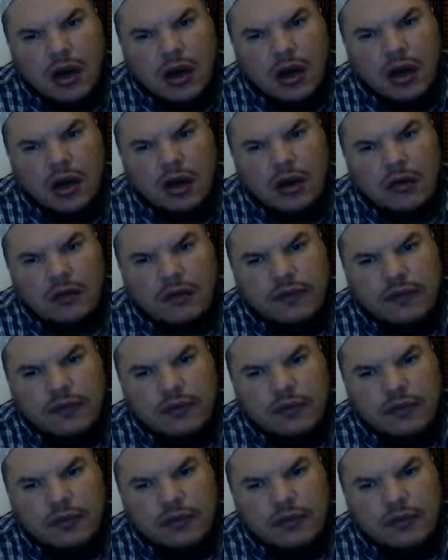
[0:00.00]
of
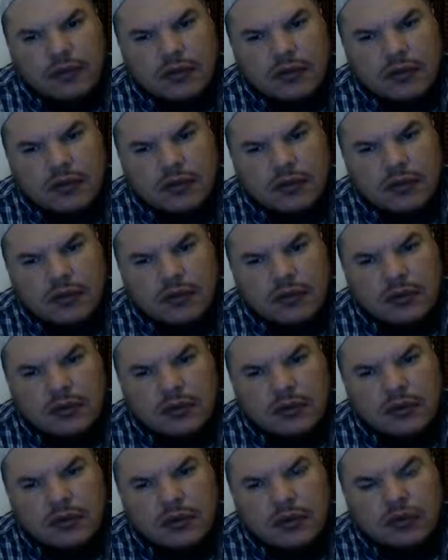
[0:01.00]

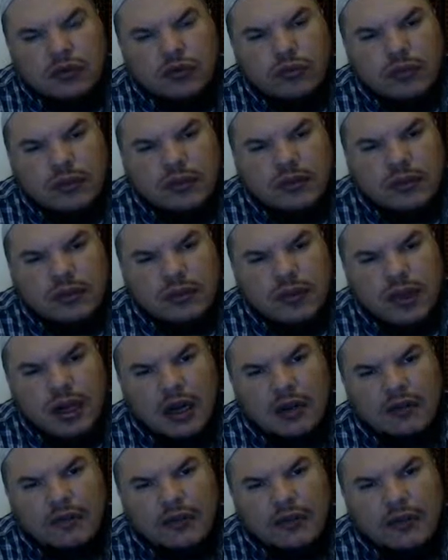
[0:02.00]
the new Muslim
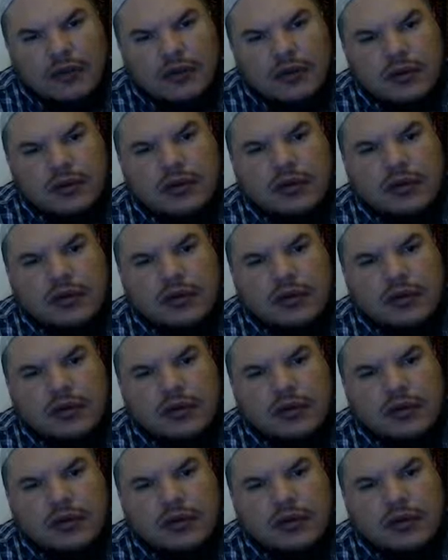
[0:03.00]
convert,